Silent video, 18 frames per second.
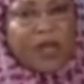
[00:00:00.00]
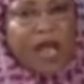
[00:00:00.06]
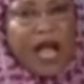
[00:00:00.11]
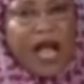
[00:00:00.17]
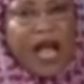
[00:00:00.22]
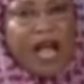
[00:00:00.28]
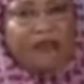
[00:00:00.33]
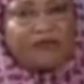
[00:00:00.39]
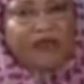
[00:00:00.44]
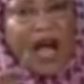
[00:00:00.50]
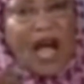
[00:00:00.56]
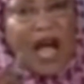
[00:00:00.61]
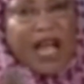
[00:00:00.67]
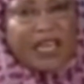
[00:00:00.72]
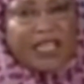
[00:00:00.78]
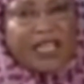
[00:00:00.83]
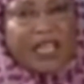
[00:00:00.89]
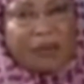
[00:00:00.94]
I have
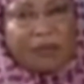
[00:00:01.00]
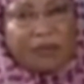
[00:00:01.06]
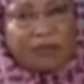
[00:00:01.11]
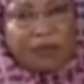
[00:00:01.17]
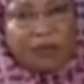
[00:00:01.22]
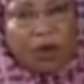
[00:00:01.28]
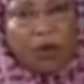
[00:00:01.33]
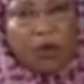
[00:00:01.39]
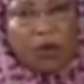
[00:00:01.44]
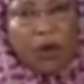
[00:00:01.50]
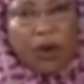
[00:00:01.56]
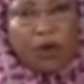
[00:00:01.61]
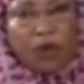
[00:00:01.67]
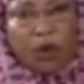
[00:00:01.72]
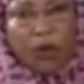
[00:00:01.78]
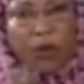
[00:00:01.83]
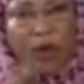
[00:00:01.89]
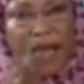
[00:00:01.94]
heard him
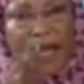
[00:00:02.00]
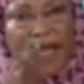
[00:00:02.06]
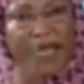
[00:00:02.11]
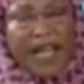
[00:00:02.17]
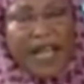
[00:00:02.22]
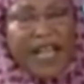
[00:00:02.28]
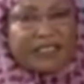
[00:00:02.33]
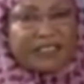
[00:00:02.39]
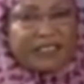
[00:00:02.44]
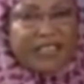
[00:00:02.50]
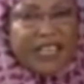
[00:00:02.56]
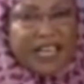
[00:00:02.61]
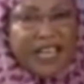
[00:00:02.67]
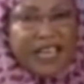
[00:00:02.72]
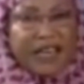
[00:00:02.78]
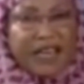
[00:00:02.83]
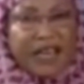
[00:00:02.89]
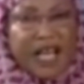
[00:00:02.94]
when we were in
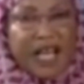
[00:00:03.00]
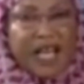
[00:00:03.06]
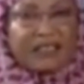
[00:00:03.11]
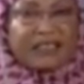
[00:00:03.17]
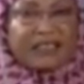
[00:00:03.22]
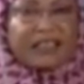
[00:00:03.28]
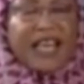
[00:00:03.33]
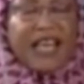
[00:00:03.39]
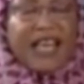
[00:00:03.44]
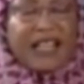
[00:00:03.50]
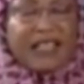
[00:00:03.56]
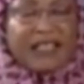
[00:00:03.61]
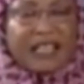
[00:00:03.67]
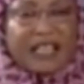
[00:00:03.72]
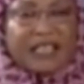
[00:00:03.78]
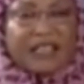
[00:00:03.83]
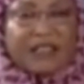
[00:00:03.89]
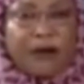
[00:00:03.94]
ACN saying
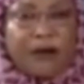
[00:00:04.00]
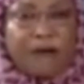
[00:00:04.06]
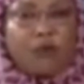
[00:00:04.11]
that